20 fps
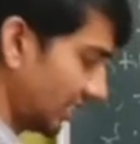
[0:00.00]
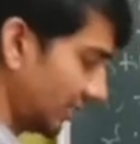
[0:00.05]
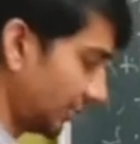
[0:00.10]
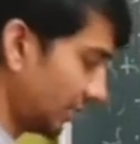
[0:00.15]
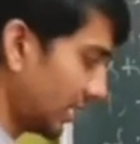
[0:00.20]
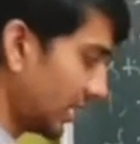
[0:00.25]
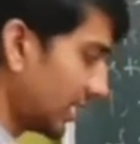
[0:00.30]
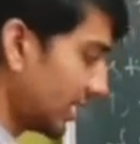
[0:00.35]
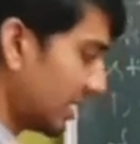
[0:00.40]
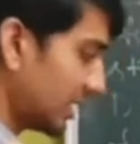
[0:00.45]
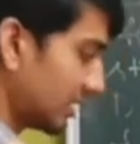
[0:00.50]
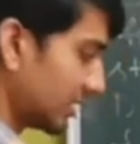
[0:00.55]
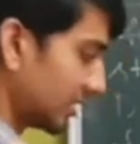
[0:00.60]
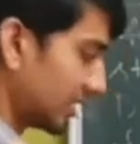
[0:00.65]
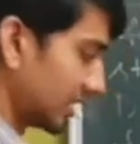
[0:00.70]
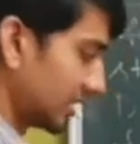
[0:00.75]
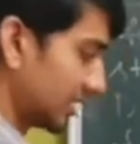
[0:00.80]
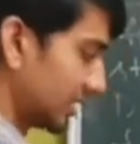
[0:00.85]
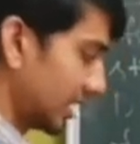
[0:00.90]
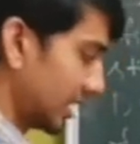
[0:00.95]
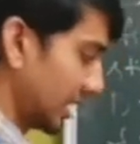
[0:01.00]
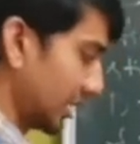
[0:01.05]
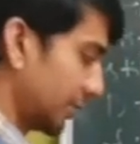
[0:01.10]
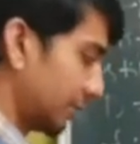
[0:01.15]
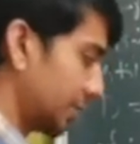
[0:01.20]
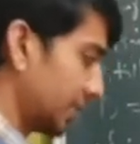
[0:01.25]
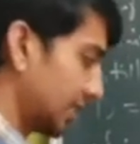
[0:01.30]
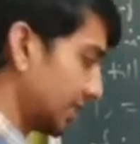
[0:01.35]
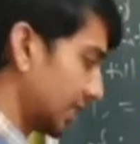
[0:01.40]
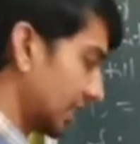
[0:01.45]
f such that
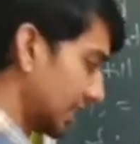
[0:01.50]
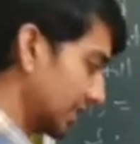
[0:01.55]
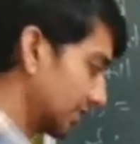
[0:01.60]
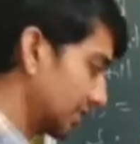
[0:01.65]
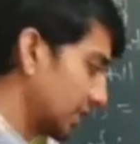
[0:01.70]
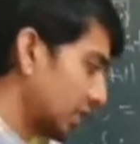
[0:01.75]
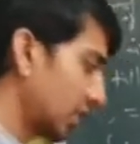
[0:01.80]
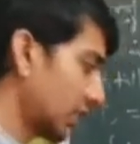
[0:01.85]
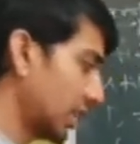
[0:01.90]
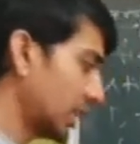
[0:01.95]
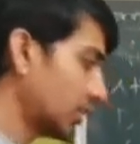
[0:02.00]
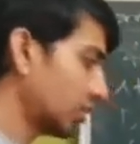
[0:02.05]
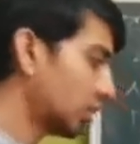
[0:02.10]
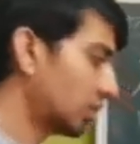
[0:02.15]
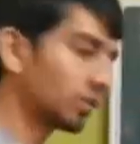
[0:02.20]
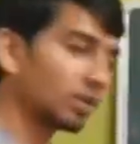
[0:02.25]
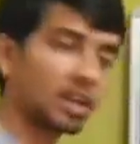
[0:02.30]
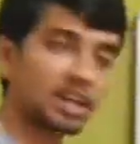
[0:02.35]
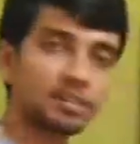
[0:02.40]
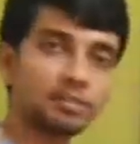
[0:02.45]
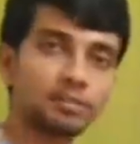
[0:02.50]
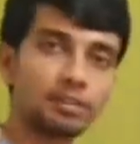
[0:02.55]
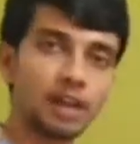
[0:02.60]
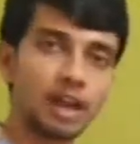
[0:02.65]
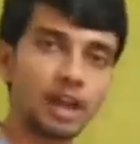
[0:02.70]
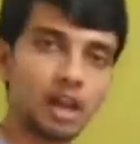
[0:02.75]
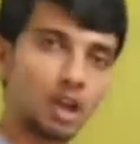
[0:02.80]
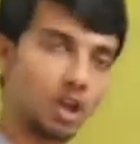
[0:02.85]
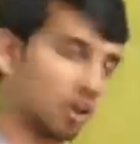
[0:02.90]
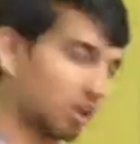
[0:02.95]
f is less than or equal to
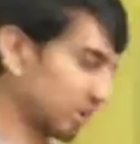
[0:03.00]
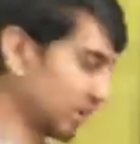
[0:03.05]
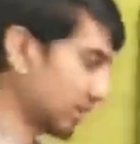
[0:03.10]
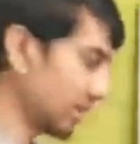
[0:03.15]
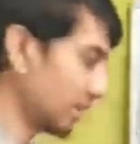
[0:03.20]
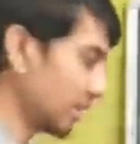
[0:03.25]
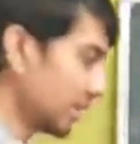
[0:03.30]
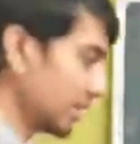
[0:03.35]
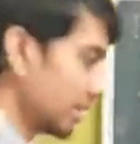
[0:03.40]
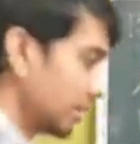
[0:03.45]
alpha on